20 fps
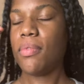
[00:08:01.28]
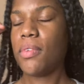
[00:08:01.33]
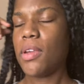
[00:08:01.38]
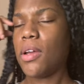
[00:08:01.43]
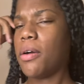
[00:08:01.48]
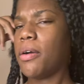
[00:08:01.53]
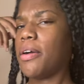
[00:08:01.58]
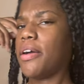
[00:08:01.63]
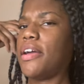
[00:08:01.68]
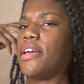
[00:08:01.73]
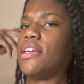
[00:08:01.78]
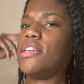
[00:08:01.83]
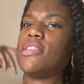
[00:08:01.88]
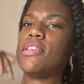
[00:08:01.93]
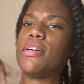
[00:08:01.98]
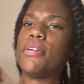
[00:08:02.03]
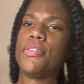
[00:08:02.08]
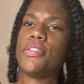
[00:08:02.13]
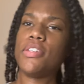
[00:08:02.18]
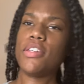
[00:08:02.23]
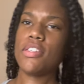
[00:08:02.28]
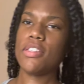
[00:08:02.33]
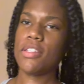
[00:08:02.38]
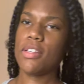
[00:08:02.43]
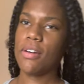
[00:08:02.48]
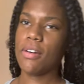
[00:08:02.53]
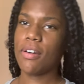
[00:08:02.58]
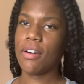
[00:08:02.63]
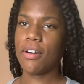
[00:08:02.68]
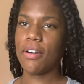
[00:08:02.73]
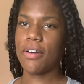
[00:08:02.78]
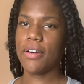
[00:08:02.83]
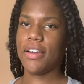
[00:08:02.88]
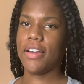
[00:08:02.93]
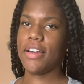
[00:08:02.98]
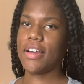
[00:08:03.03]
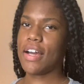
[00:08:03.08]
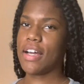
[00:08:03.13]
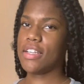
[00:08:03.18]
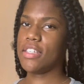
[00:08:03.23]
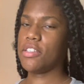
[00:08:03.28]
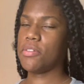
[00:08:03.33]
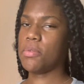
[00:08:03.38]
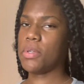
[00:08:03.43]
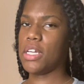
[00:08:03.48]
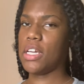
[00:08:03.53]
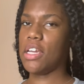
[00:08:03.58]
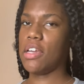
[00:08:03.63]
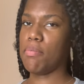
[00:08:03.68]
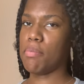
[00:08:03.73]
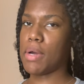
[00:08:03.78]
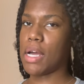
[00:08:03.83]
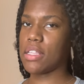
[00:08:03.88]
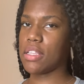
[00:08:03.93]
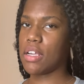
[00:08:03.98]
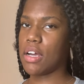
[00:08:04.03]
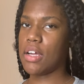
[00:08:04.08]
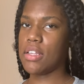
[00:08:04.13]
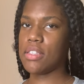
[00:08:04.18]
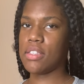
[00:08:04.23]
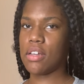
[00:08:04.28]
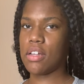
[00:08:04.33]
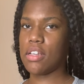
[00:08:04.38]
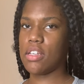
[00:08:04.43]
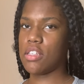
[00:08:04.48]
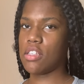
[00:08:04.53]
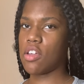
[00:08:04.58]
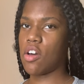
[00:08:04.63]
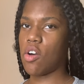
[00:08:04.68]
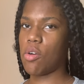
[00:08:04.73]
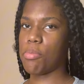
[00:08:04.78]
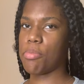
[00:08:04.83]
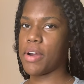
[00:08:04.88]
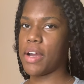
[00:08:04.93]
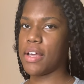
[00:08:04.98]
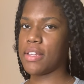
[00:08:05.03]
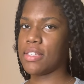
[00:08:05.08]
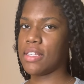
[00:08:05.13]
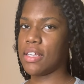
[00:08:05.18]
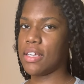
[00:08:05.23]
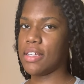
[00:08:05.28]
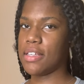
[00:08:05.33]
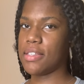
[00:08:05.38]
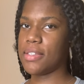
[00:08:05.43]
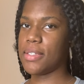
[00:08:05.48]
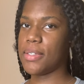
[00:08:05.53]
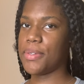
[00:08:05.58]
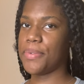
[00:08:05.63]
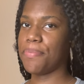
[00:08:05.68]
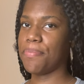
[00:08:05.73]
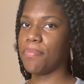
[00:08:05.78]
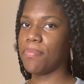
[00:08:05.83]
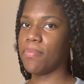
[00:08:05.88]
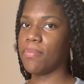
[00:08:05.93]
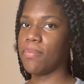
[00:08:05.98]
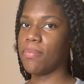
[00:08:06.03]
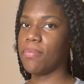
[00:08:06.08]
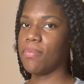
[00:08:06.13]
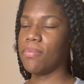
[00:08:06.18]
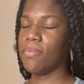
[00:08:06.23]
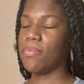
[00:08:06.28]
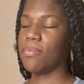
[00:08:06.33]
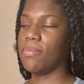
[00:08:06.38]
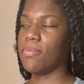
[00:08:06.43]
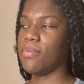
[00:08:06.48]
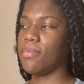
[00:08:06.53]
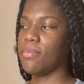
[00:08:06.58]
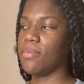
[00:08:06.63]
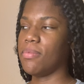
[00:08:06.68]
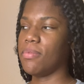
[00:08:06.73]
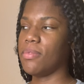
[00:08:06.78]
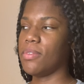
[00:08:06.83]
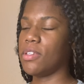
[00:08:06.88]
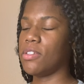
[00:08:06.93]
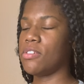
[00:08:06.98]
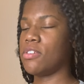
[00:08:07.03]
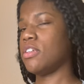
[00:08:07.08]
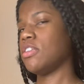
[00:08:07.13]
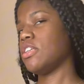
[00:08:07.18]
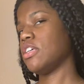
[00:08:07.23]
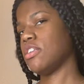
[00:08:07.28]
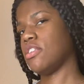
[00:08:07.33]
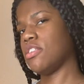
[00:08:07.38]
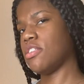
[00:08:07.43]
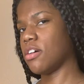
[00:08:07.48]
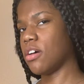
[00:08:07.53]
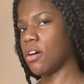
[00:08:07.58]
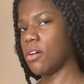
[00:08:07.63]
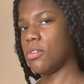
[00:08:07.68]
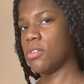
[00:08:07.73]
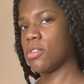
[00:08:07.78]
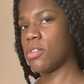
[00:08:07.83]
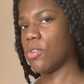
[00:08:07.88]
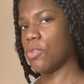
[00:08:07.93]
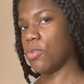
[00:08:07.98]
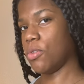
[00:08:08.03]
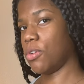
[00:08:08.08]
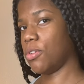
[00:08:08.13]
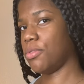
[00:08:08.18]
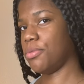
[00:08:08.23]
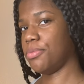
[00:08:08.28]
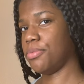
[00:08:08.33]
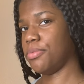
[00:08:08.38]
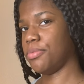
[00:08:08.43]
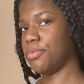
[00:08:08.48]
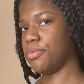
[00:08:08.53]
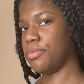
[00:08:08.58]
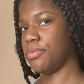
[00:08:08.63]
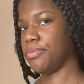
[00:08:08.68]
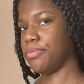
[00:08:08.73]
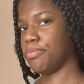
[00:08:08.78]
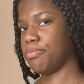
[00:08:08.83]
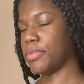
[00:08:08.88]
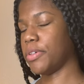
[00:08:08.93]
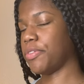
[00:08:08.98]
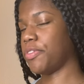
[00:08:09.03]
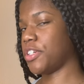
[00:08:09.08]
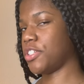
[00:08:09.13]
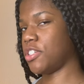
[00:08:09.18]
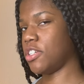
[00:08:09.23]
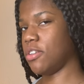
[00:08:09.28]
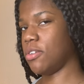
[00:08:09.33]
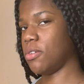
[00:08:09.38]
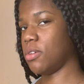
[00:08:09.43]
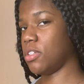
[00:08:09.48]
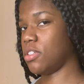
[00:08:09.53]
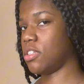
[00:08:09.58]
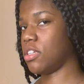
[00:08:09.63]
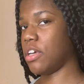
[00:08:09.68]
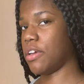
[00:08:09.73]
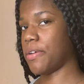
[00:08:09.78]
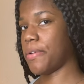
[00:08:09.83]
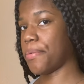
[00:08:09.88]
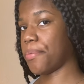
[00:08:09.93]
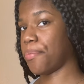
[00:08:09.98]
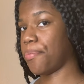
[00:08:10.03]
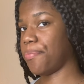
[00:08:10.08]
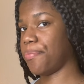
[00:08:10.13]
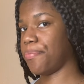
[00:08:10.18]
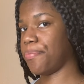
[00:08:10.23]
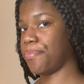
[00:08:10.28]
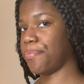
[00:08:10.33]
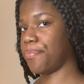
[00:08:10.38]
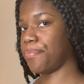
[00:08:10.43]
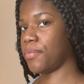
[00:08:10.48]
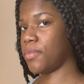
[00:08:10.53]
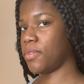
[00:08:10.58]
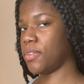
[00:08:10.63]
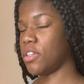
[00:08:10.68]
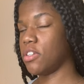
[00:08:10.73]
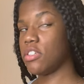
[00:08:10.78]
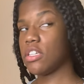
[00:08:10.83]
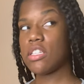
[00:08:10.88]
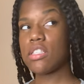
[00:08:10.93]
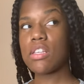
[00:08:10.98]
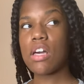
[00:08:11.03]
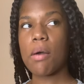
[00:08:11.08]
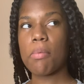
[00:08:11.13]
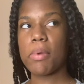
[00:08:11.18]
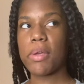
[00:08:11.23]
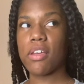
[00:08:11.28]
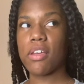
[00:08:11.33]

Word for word: Okay, so she's still going. I just want to give my thoughts on this whole process. She needs to go to school before she do this again. She's coming.